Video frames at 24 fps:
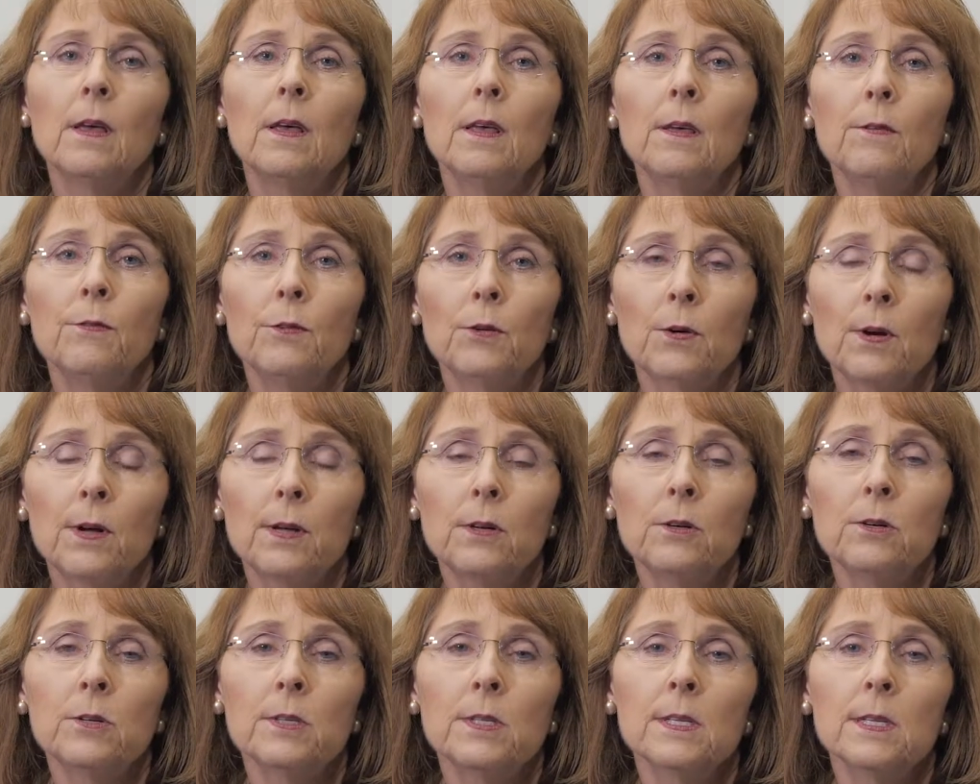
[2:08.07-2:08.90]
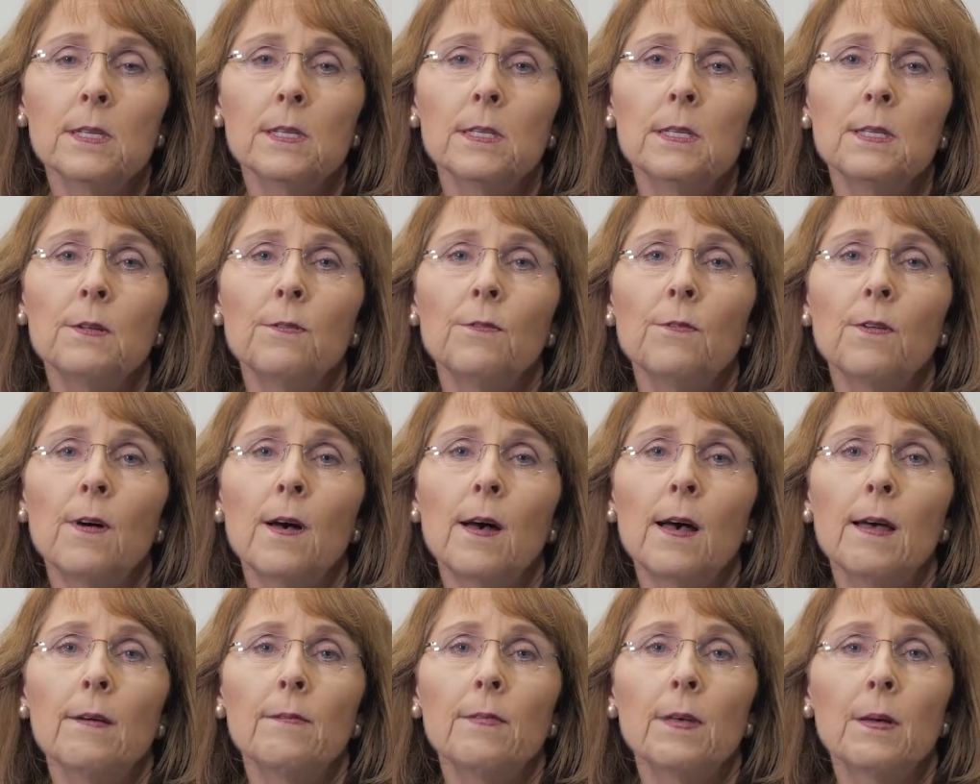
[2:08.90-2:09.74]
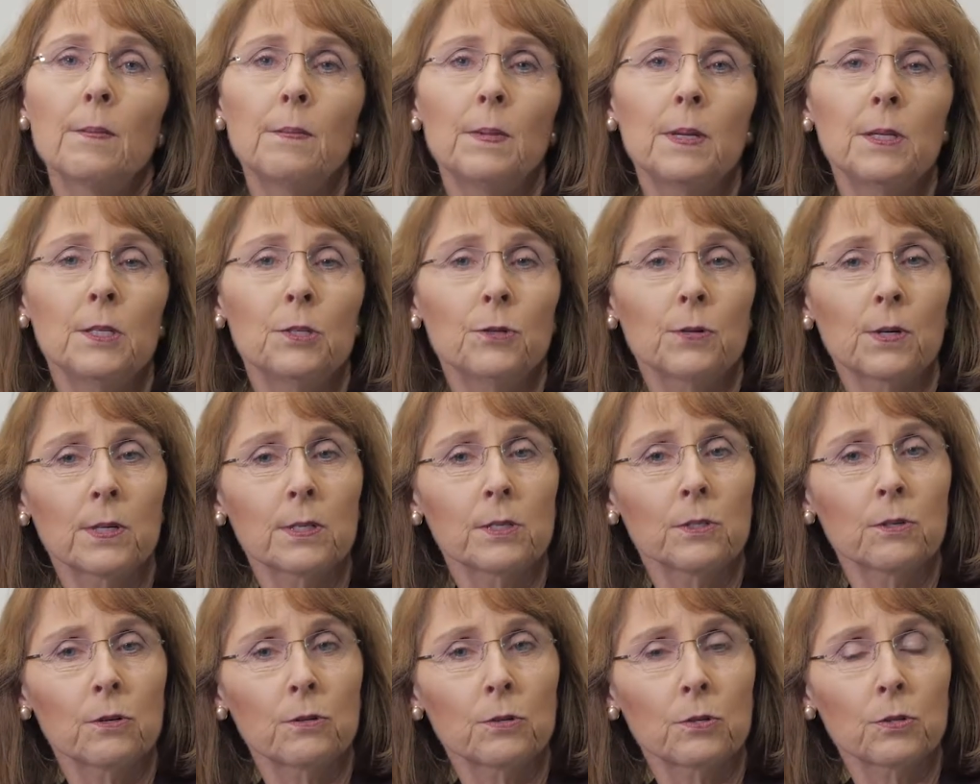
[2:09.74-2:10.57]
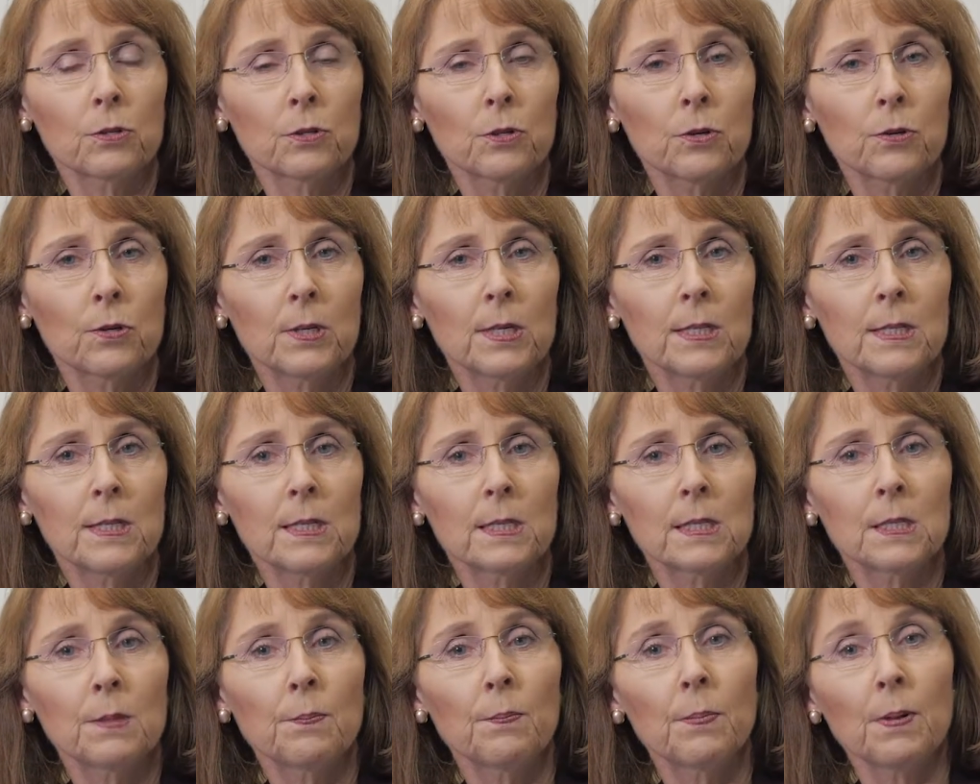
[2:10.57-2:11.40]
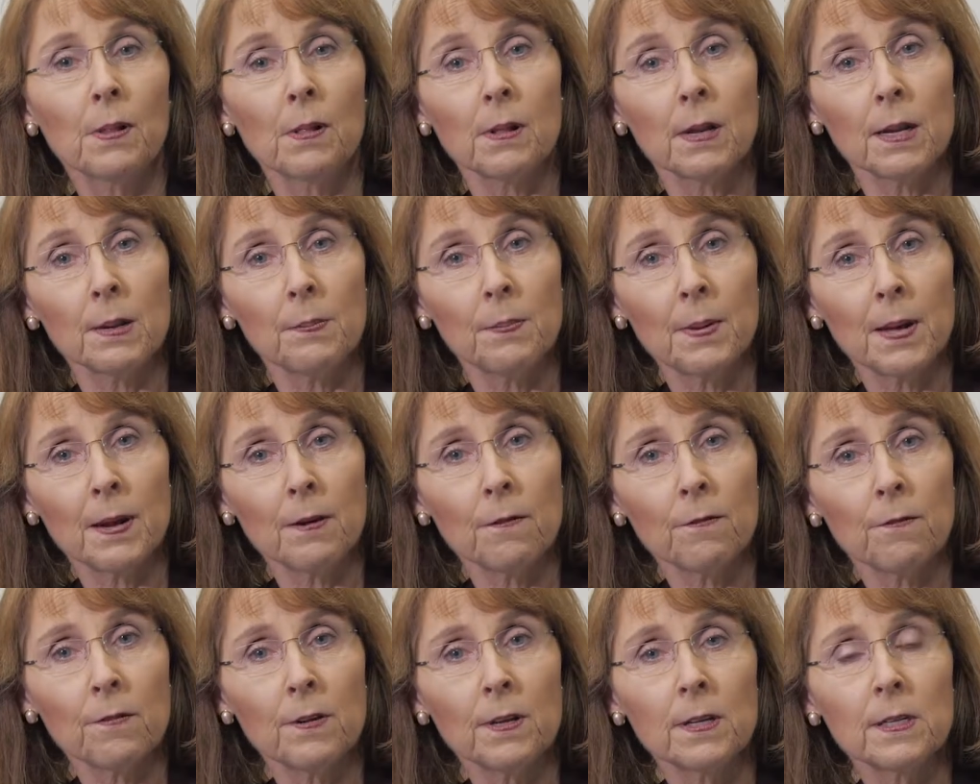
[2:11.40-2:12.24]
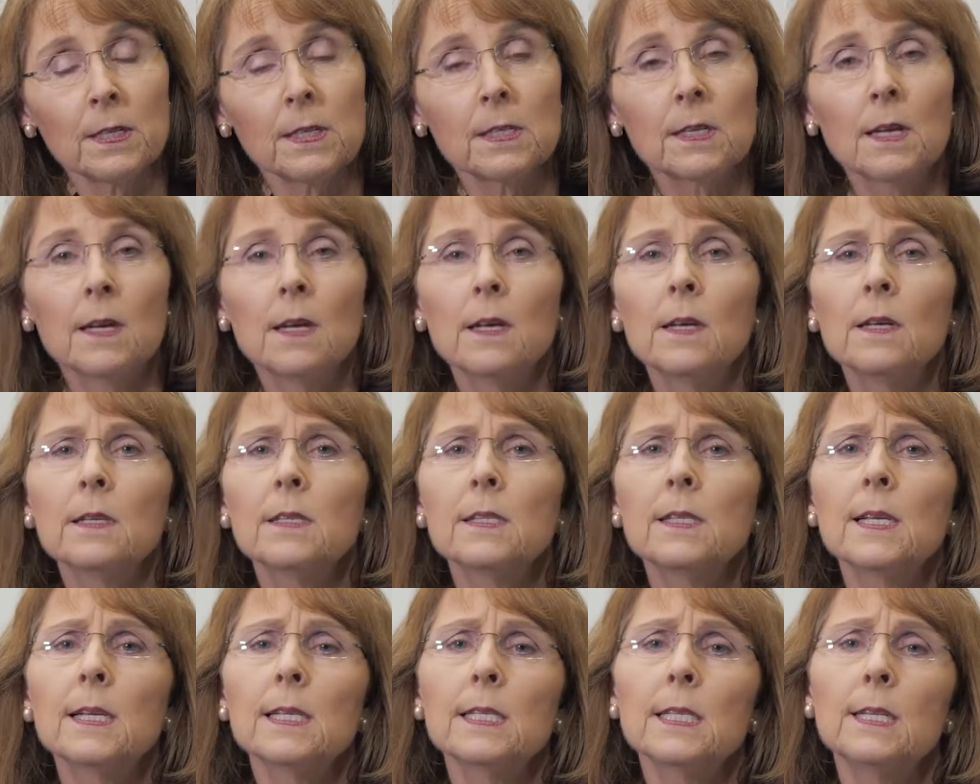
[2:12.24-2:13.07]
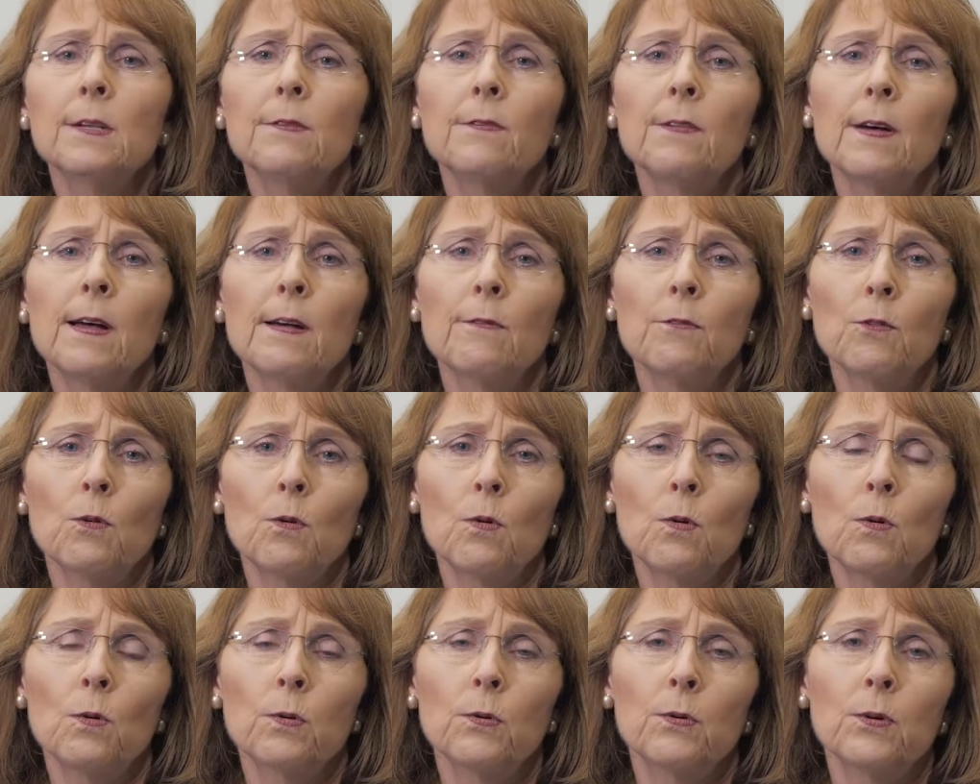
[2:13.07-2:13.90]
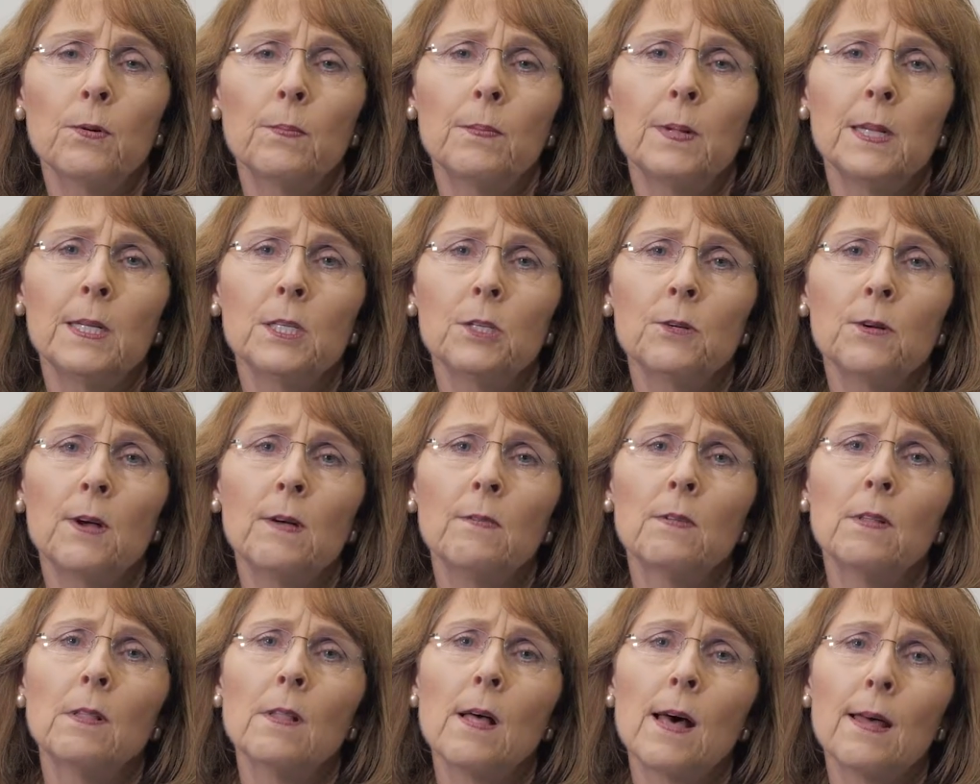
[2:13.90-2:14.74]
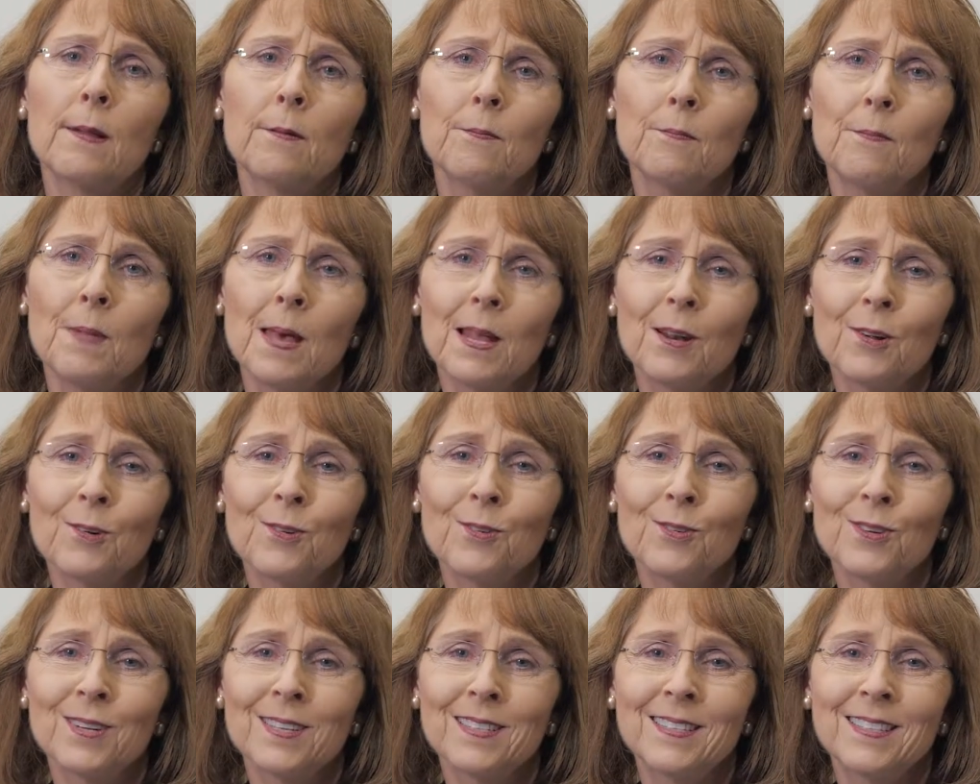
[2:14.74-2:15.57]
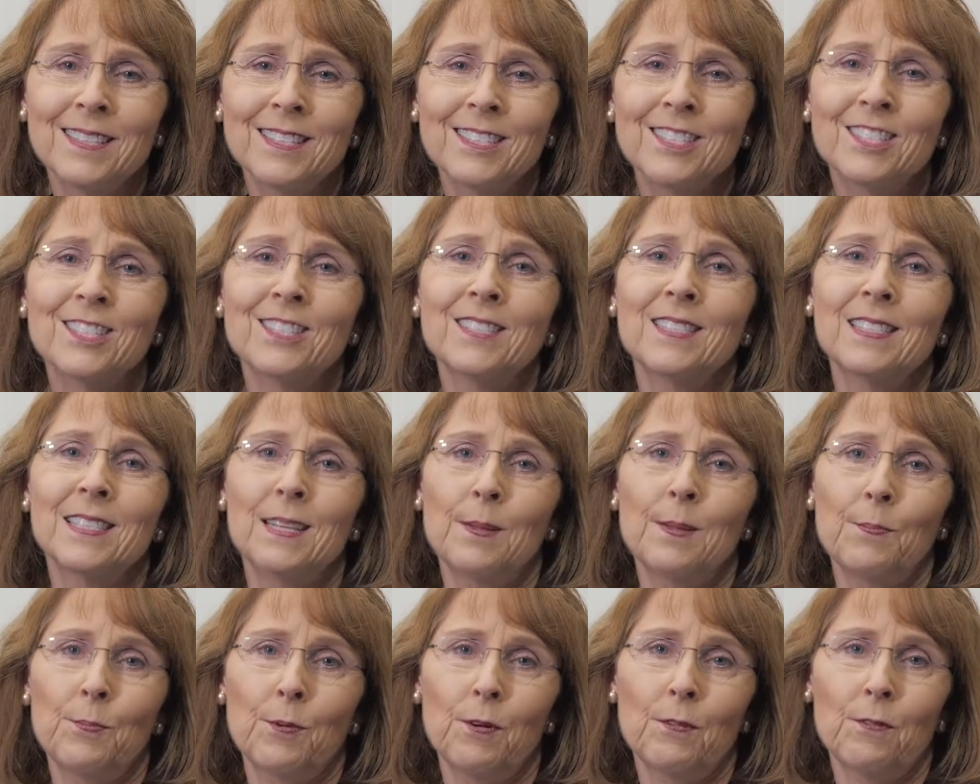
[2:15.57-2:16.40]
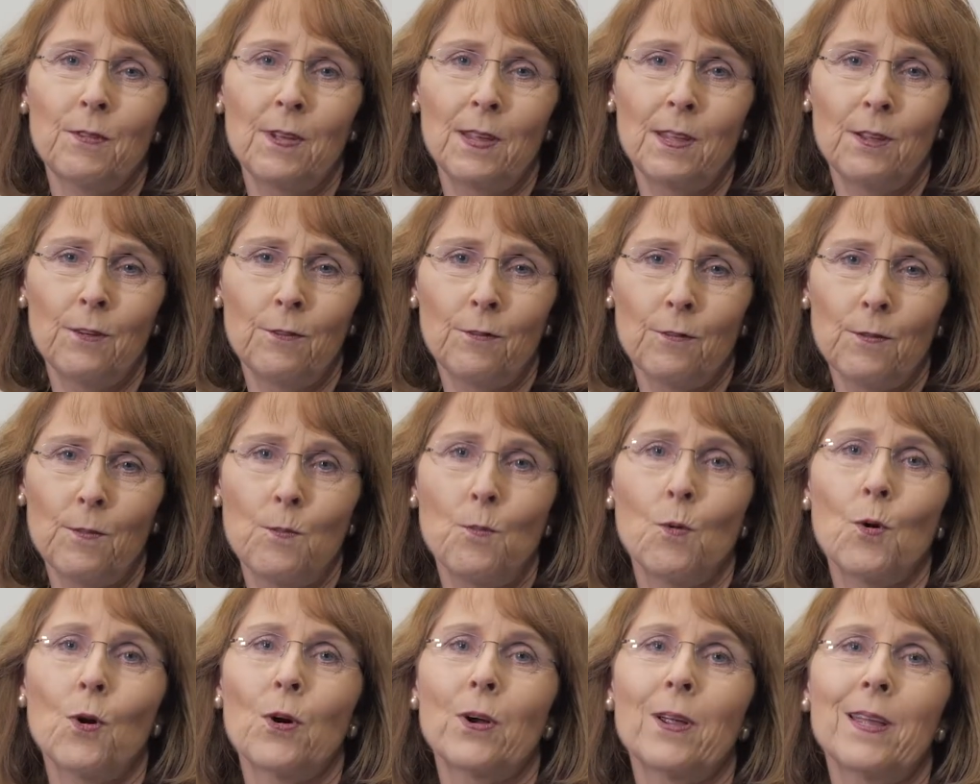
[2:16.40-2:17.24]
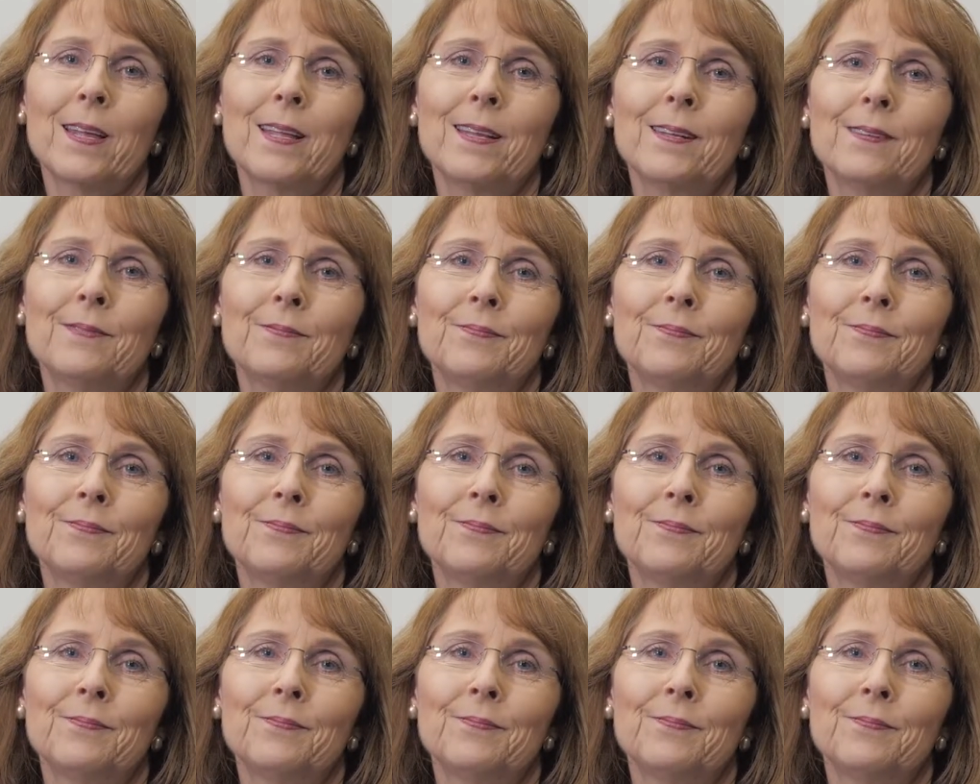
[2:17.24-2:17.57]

If you're under 65, that means you're on Social Security disability benefits. 65 or older, it means you have a lot of medical conditions that prevent you from working.